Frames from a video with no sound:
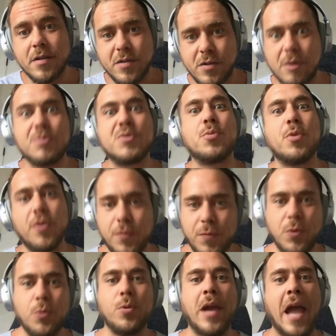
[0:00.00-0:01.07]
So I was one of the
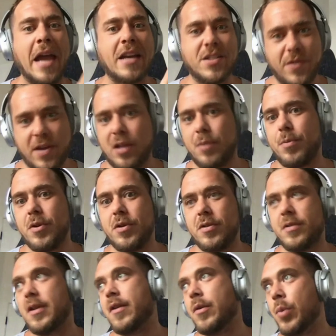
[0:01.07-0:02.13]
few React developers.
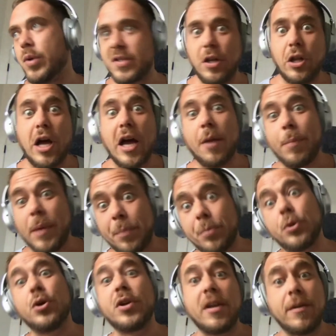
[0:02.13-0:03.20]
Now, there wasn't a lot of people
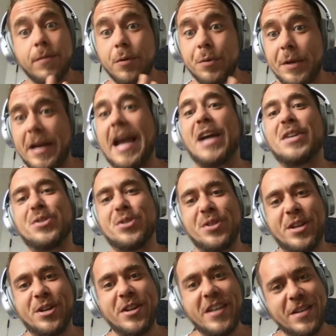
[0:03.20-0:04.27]
looking for React on
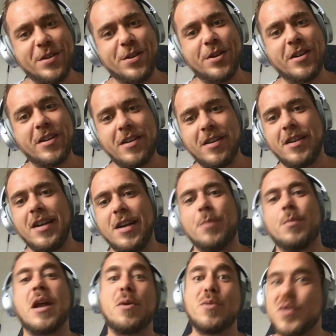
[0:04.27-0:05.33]
there either,
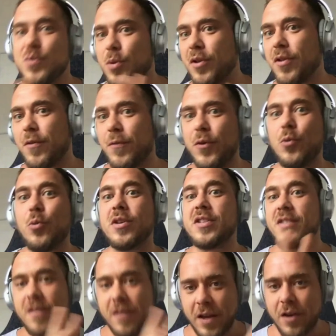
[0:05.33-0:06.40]
but I was one of the few ones
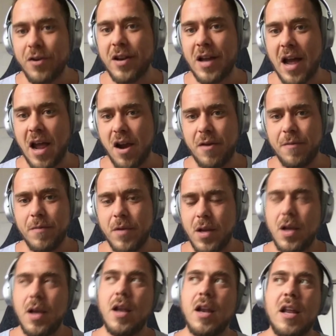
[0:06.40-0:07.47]
that they could hire.
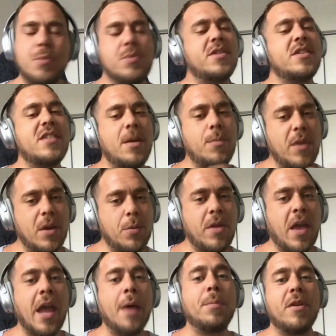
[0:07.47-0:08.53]
It was the same thing with
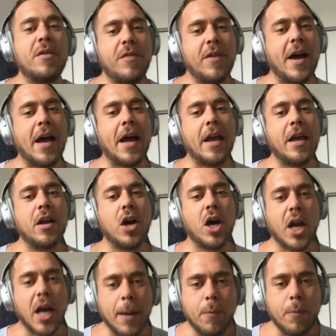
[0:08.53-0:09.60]
Amplify
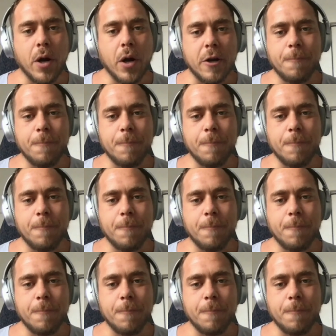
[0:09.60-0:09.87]
on Upwork.